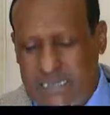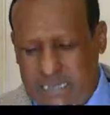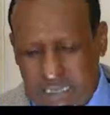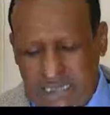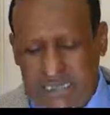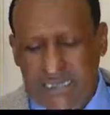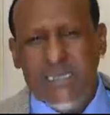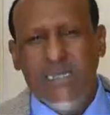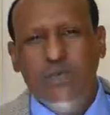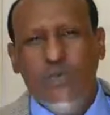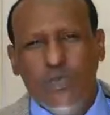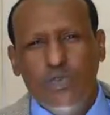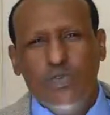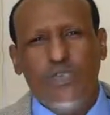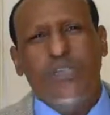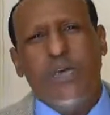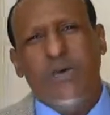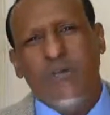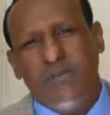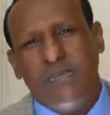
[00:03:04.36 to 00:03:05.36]
just to do
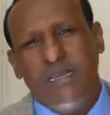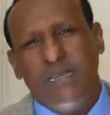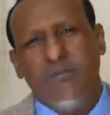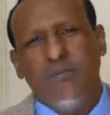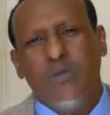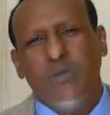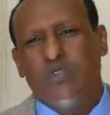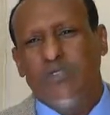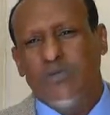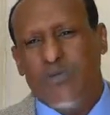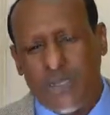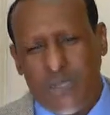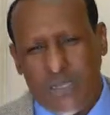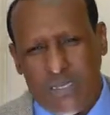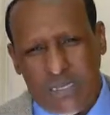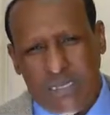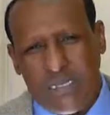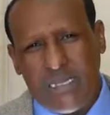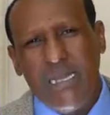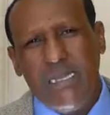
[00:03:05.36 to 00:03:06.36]
something, because for the
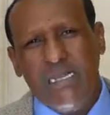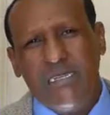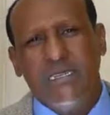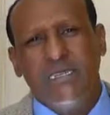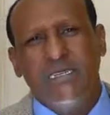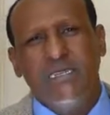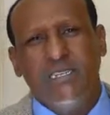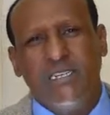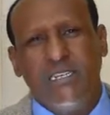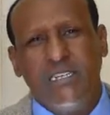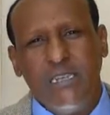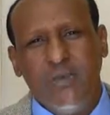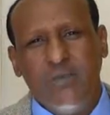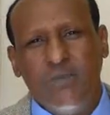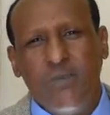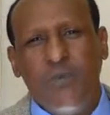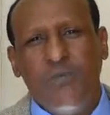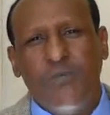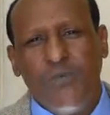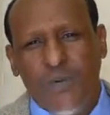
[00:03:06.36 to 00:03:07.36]
dictatorship,
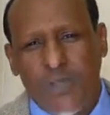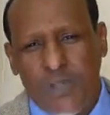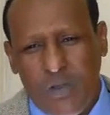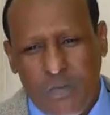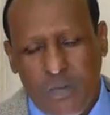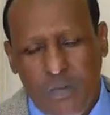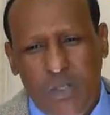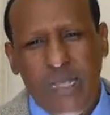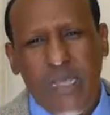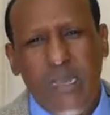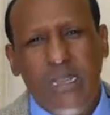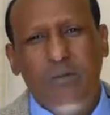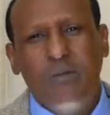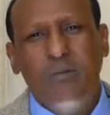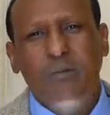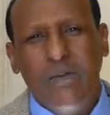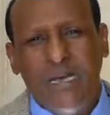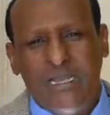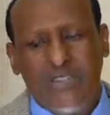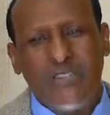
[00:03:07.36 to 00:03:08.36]
for the really
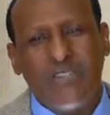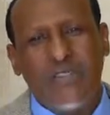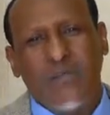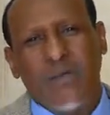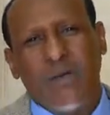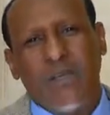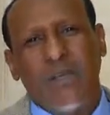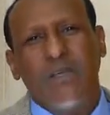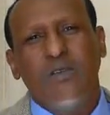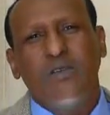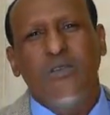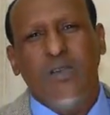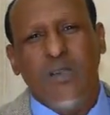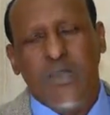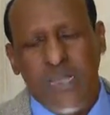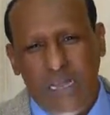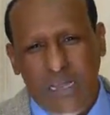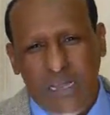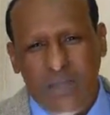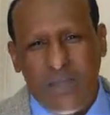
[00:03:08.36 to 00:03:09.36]
miserable,
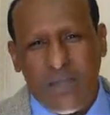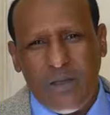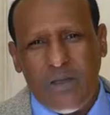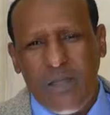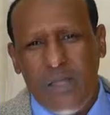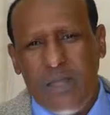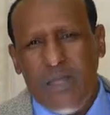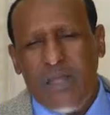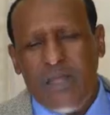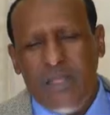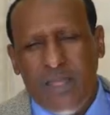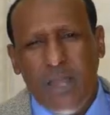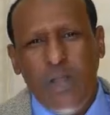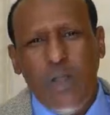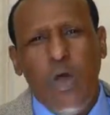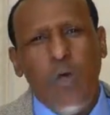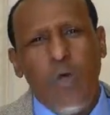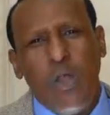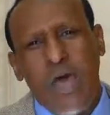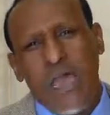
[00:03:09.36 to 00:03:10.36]
really the
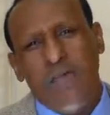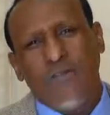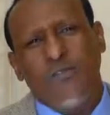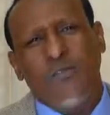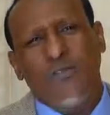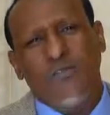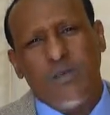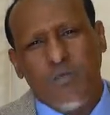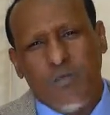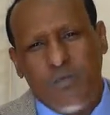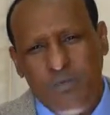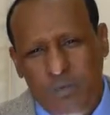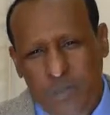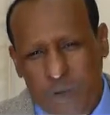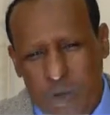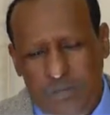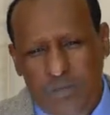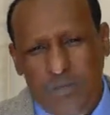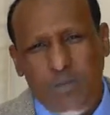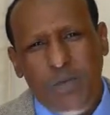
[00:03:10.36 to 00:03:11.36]
low life
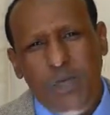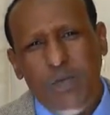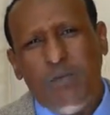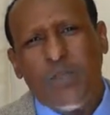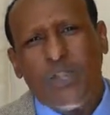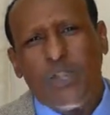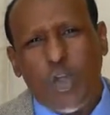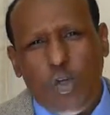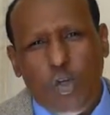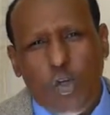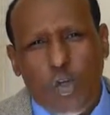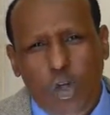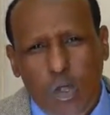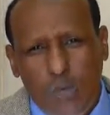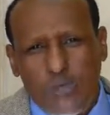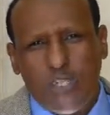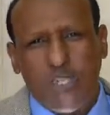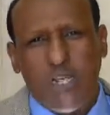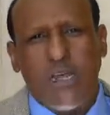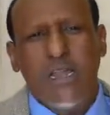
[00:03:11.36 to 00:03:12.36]
of the people, the
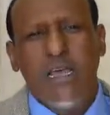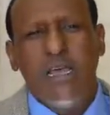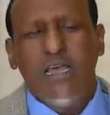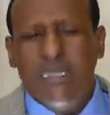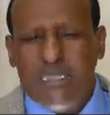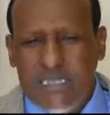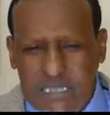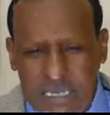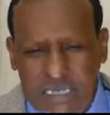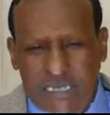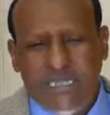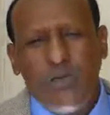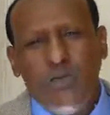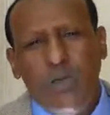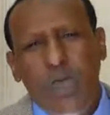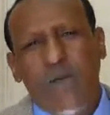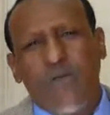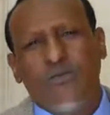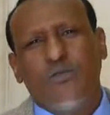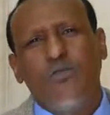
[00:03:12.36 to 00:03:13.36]
corruption, just we
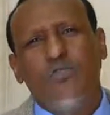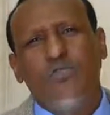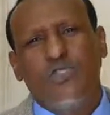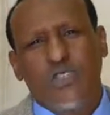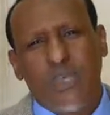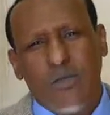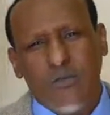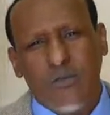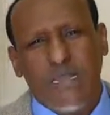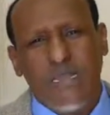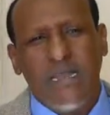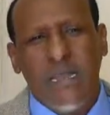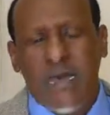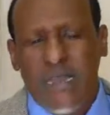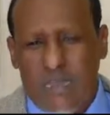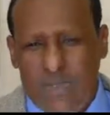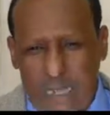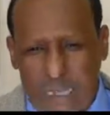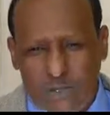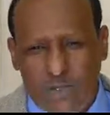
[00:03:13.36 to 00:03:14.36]
have to do something,
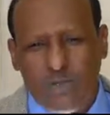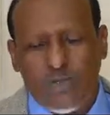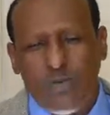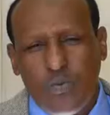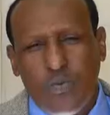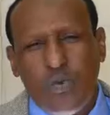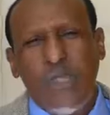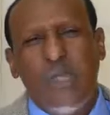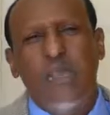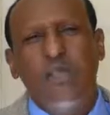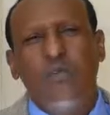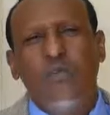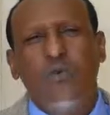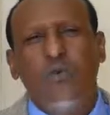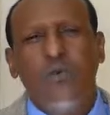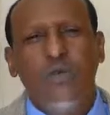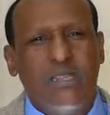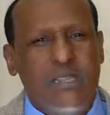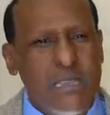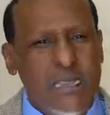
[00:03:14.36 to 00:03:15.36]
and that's really, you know,
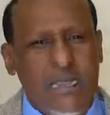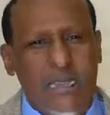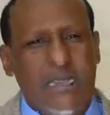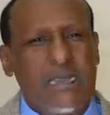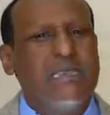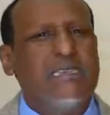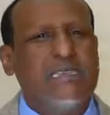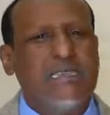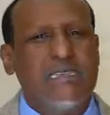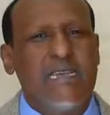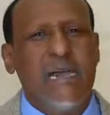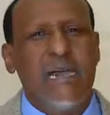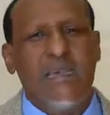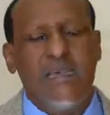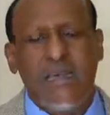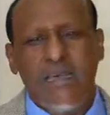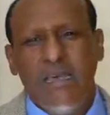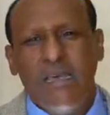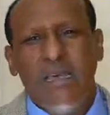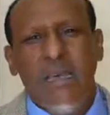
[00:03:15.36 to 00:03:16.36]
we take a risk.
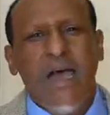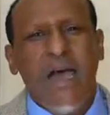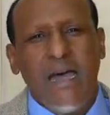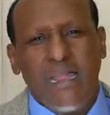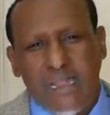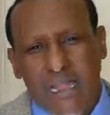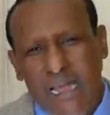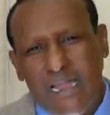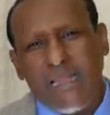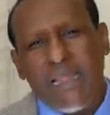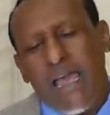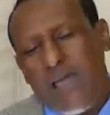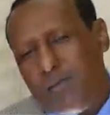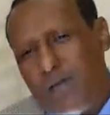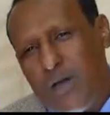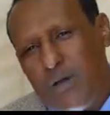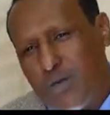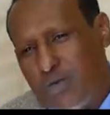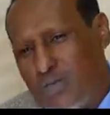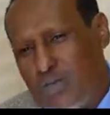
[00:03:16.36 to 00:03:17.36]
And at that time
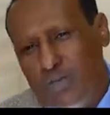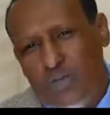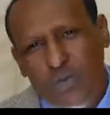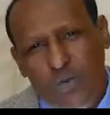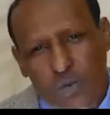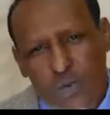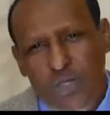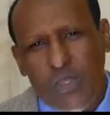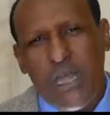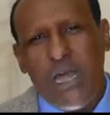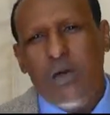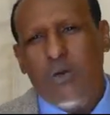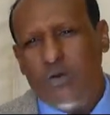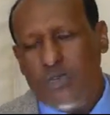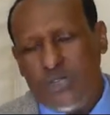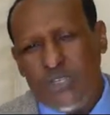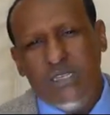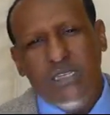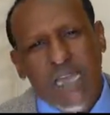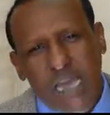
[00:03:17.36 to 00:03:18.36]
I was a youth, I
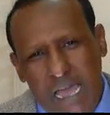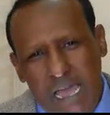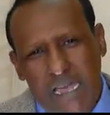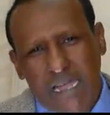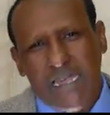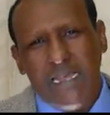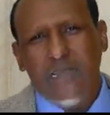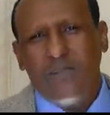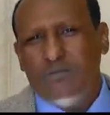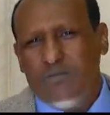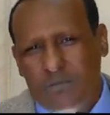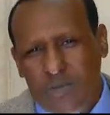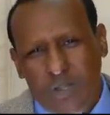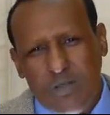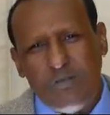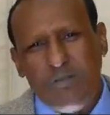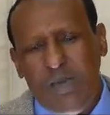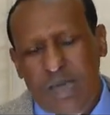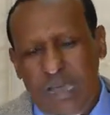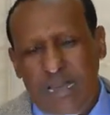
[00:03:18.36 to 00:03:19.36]
was young,
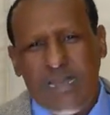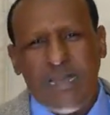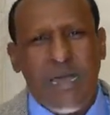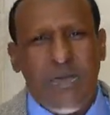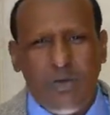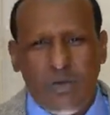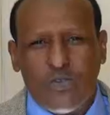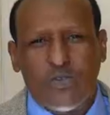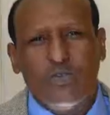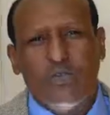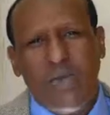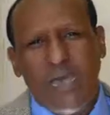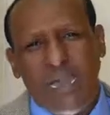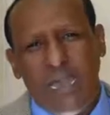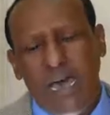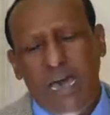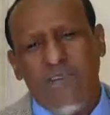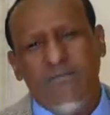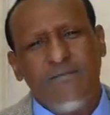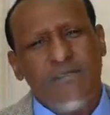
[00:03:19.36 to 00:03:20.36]
not married, I was my
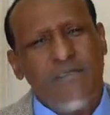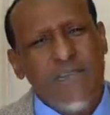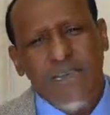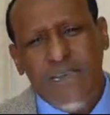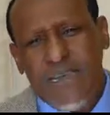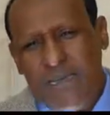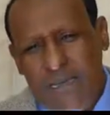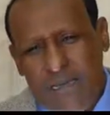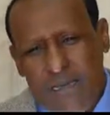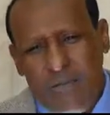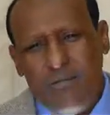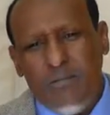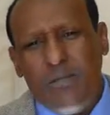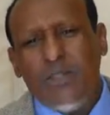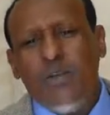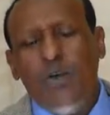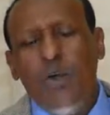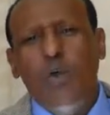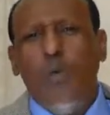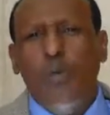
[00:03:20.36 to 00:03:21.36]
life,
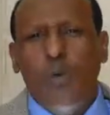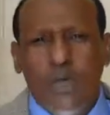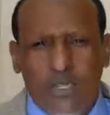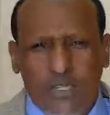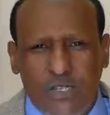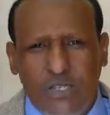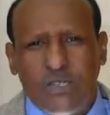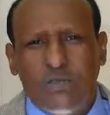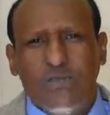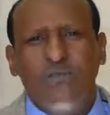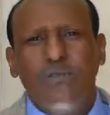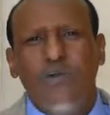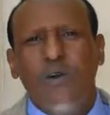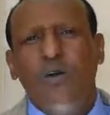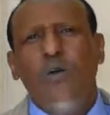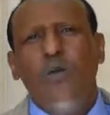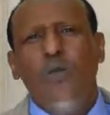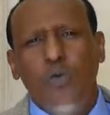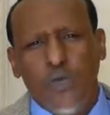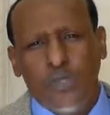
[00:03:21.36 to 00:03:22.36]
but always
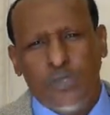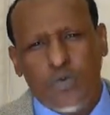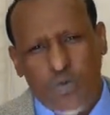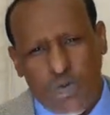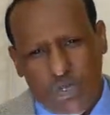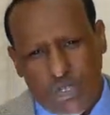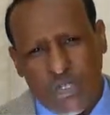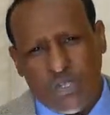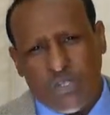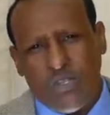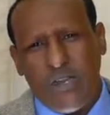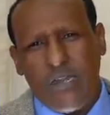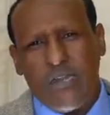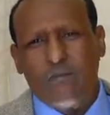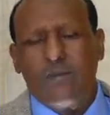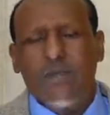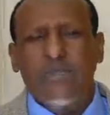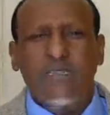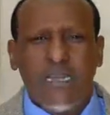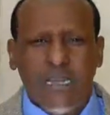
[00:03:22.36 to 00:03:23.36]
was a threat.
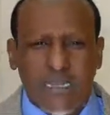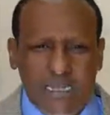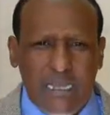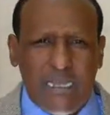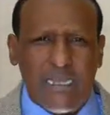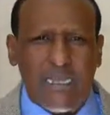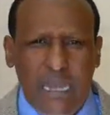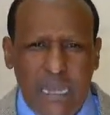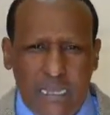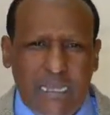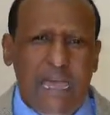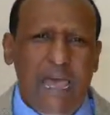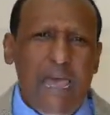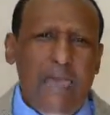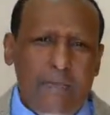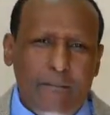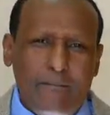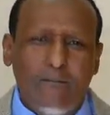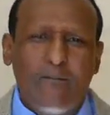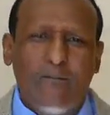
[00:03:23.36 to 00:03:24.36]
But that
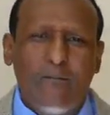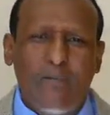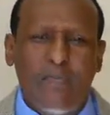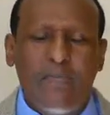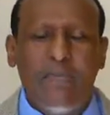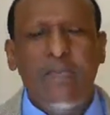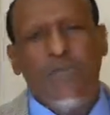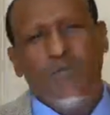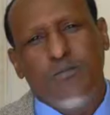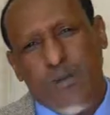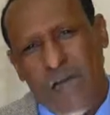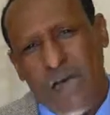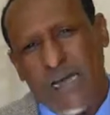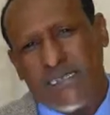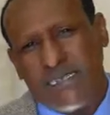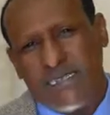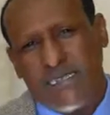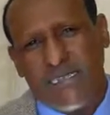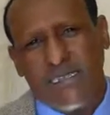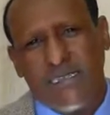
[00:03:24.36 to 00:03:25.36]
time it passed.